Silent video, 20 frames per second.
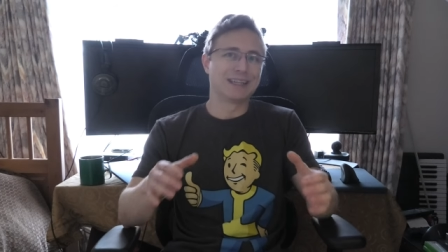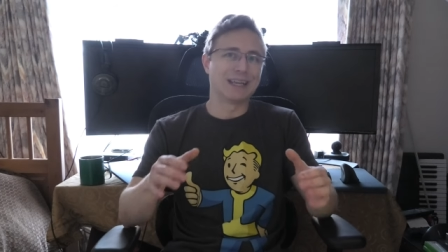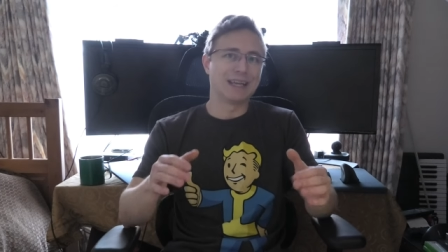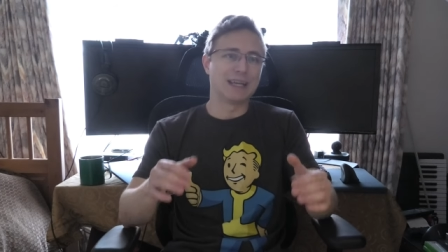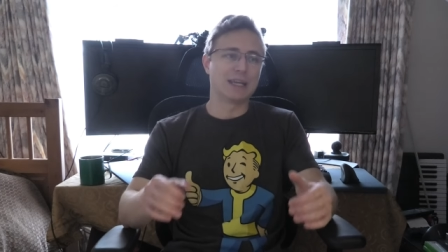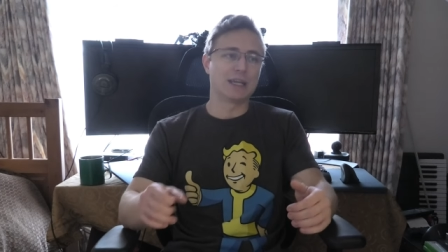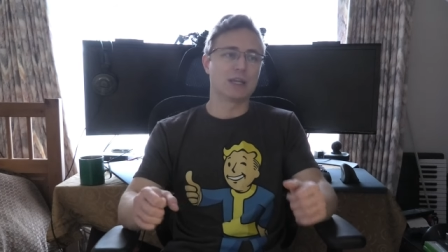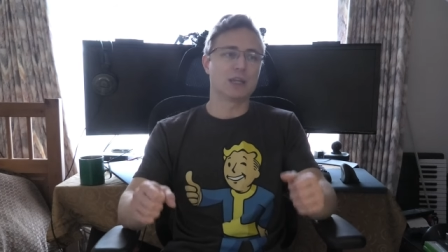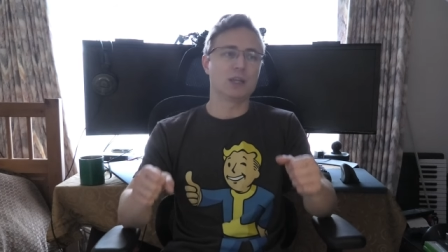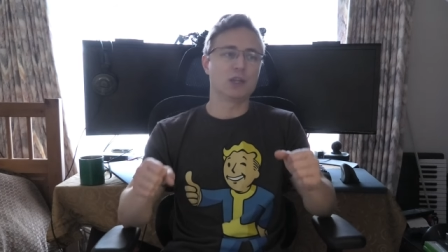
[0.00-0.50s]

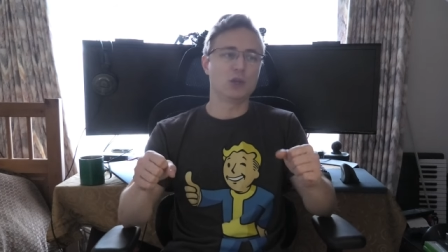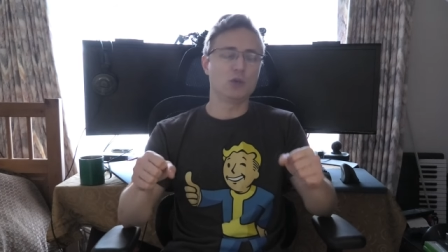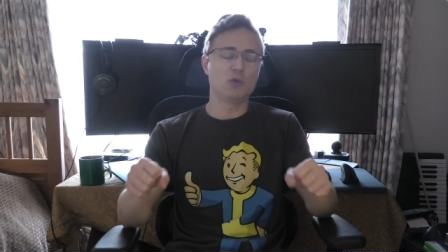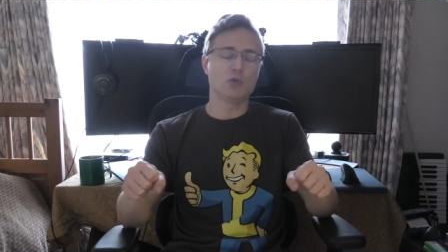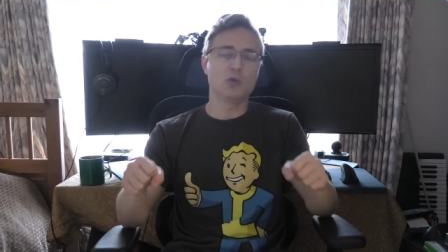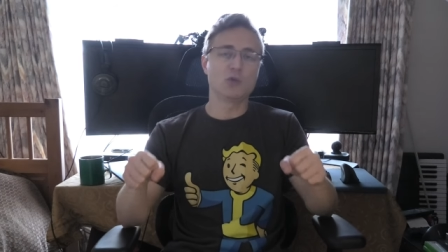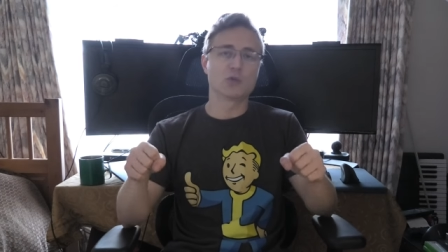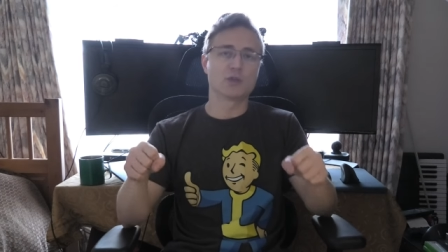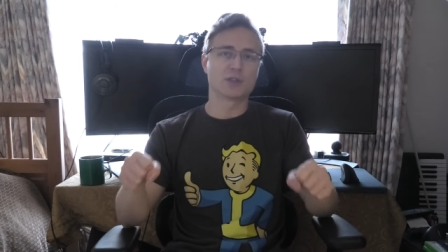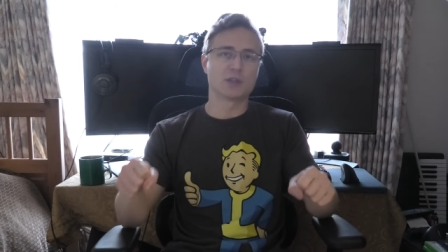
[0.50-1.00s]
like you
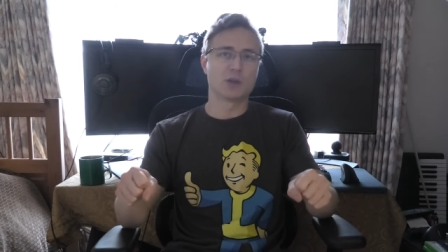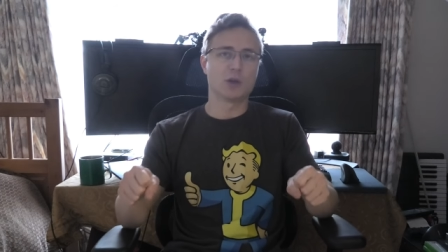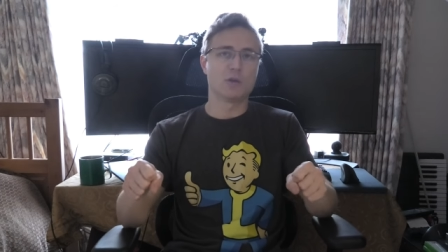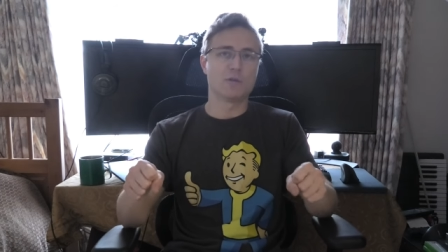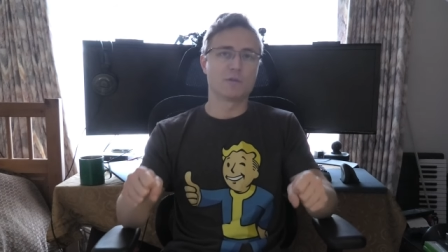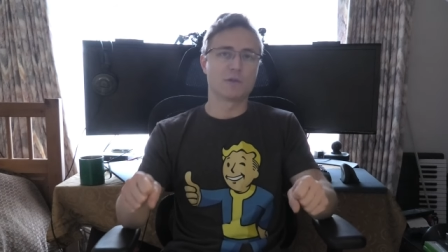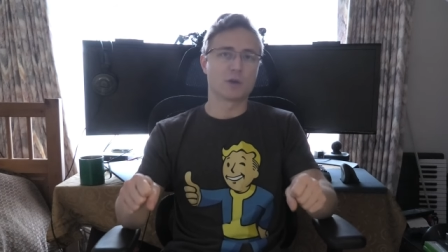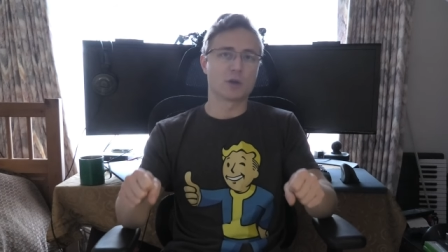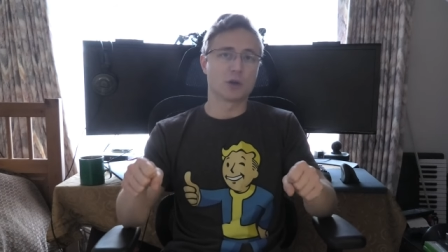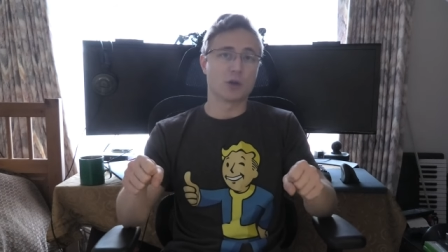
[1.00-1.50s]

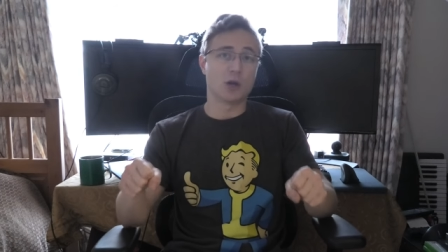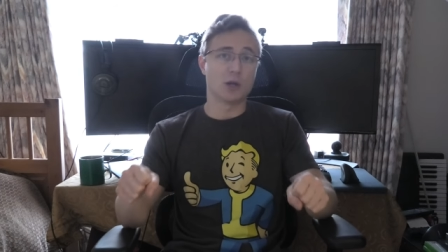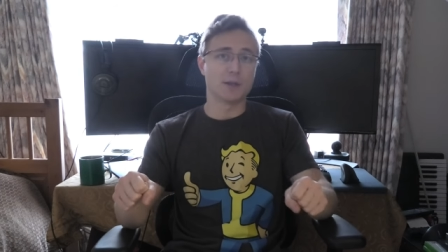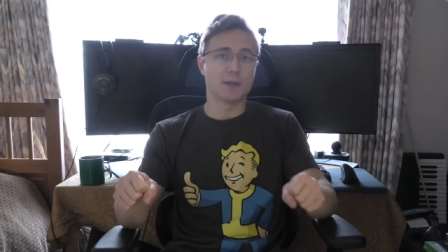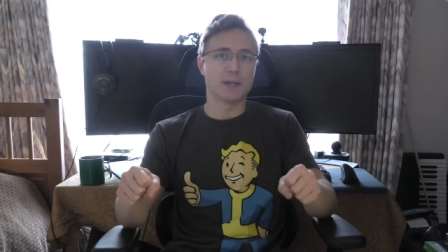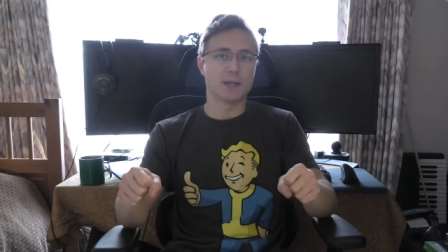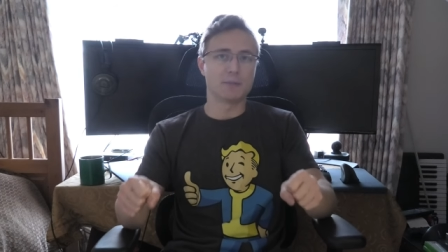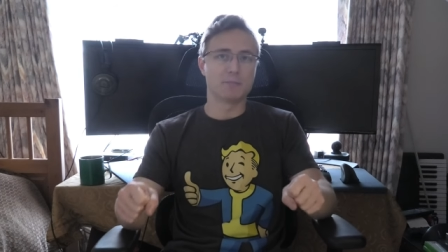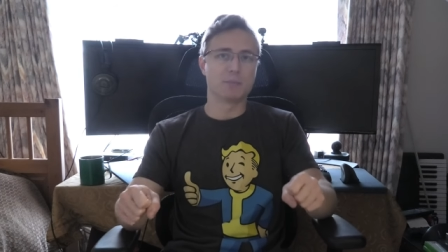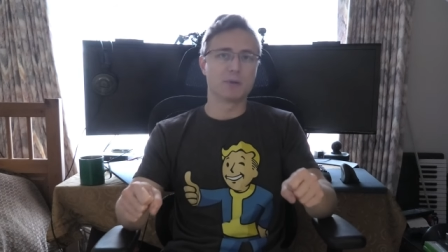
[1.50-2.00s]
yourself are on
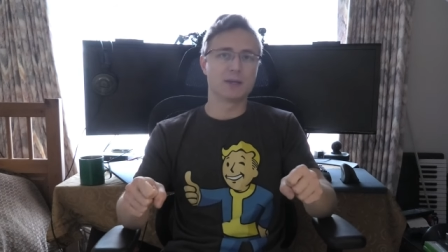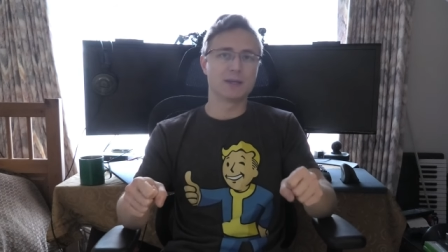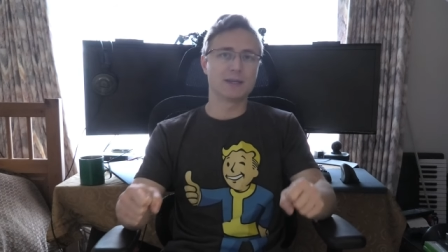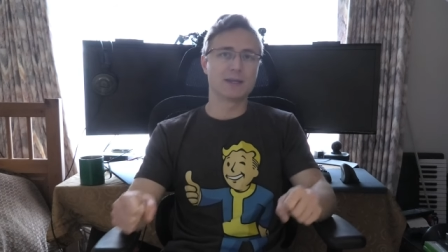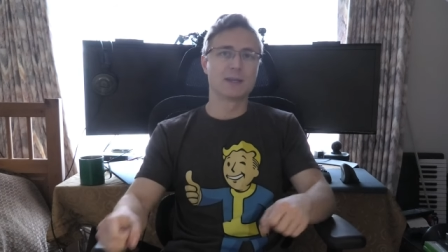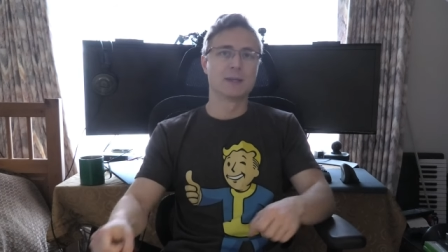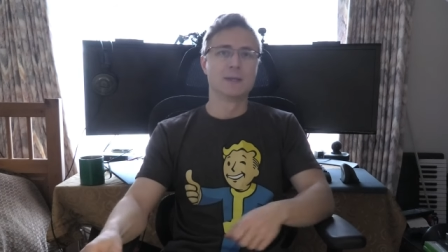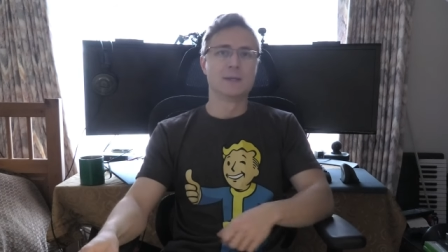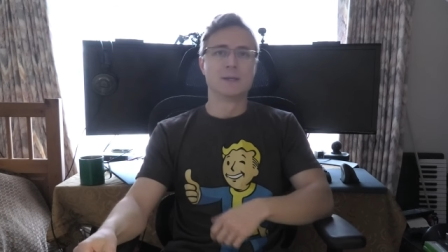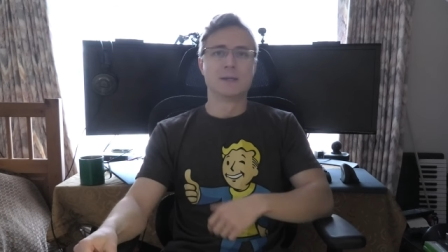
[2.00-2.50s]
that bike?